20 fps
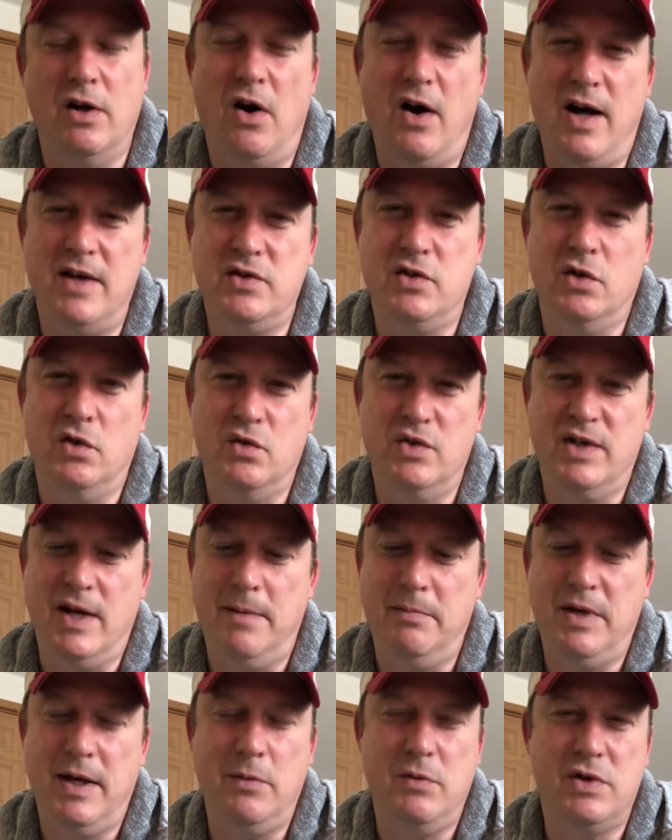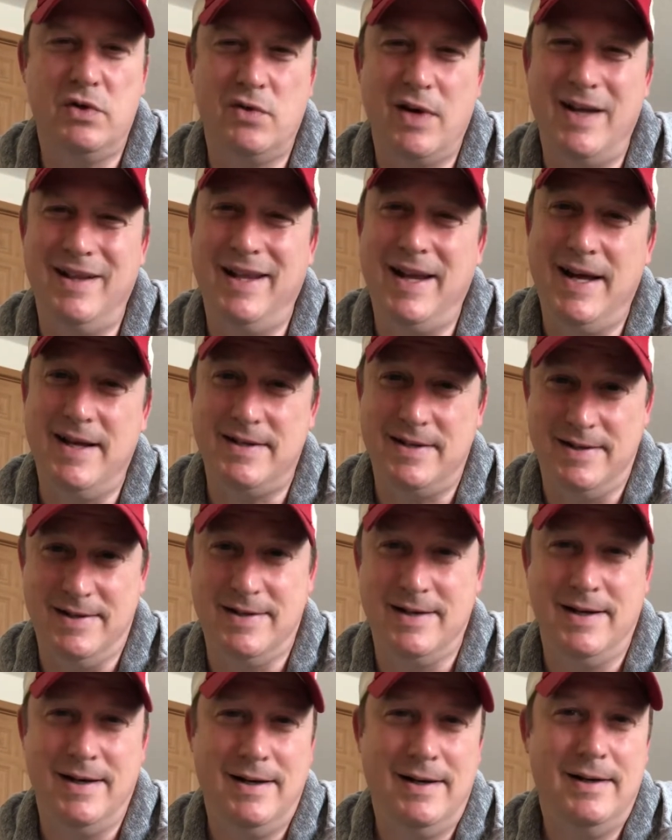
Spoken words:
Also, same thing with Trey Lance is,